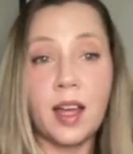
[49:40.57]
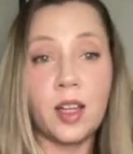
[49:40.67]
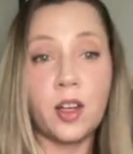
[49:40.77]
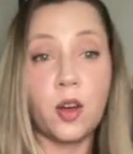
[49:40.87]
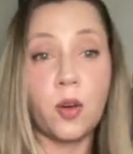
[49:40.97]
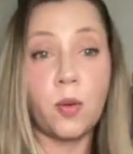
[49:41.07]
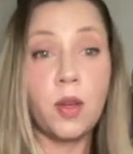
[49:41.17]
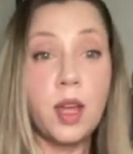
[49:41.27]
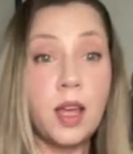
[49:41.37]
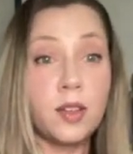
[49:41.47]
know,
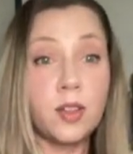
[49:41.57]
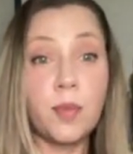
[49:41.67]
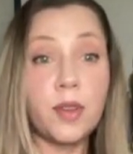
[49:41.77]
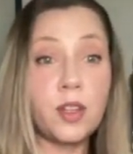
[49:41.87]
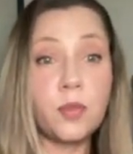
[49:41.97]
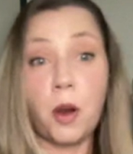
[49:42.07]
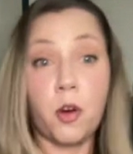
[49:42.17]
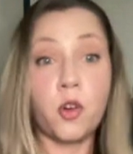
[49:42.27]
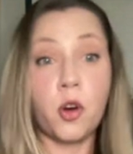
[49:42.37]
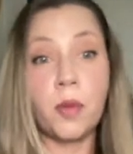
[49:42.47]
some of these
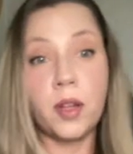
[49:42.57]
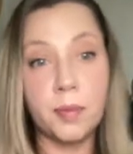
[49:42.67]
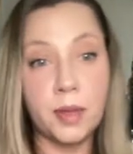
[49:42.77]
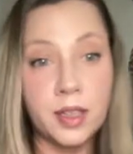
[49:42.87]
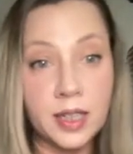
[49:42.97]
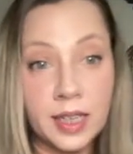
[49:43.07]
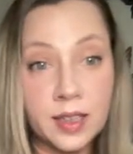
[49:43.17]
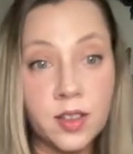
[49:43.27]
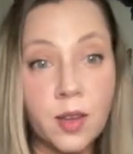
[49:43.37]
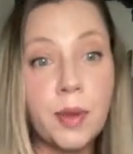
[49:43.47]
paranormal
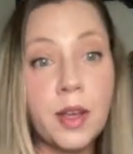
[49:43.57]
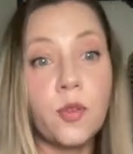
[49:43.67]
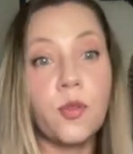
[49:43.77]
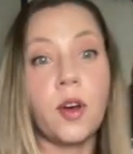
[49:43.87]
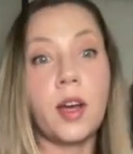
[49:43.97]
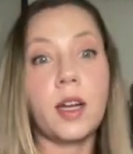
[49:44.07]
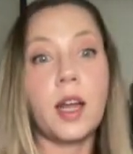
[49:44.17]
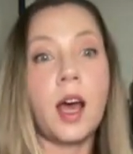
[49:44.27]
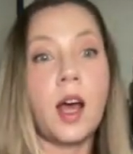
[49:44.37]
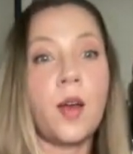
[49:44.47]
abilities. I'm gonna write this
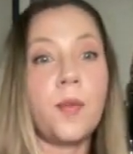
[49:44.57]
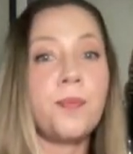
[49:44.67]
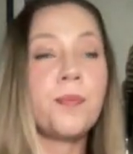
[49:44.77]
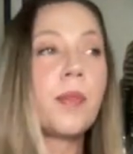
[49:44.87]
down.